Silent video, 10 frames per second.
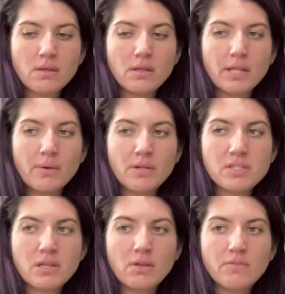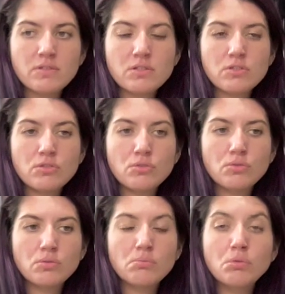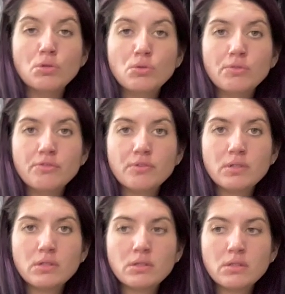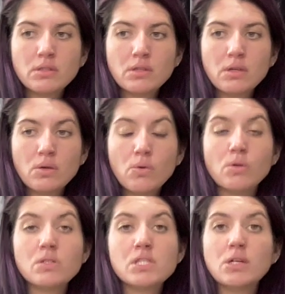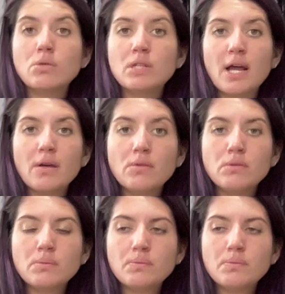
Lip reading: allow ourselves to move or slow down.